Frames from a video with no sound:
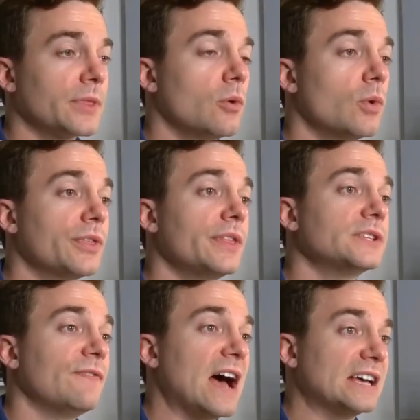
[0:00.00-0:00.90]
Within this
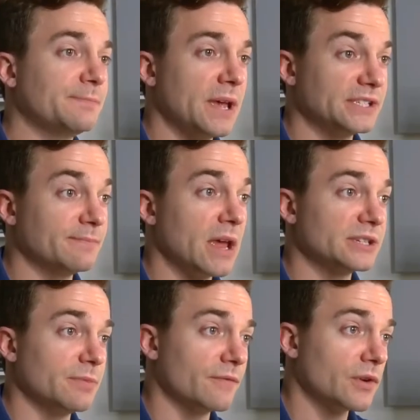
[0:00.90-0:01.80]
fast-paced
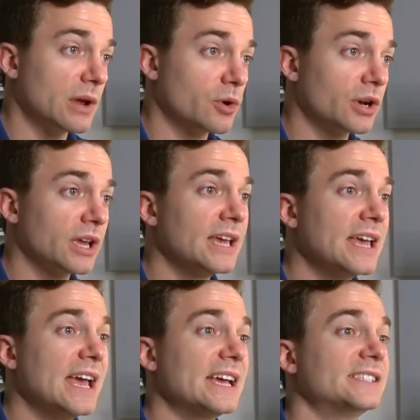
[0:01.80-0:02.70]
management framework,
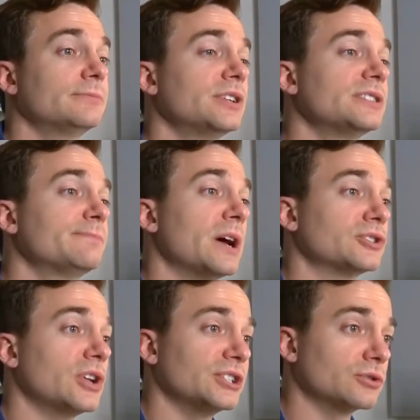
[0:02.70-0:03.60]
it's up to the
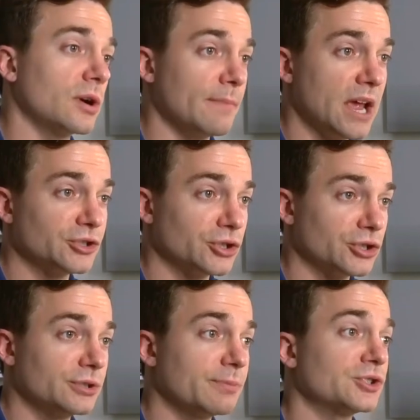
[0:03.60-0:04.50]
specialized Scrum Managers
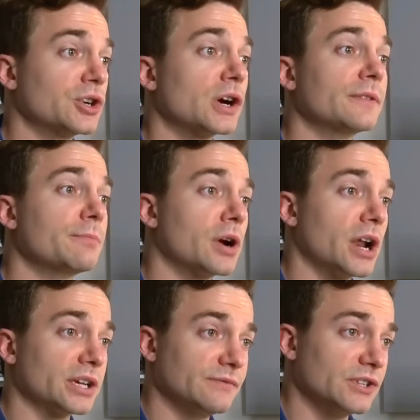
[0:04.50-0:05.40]
to preserve the
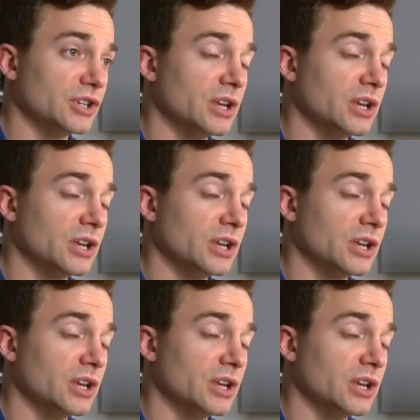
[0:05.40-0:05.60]
product's vision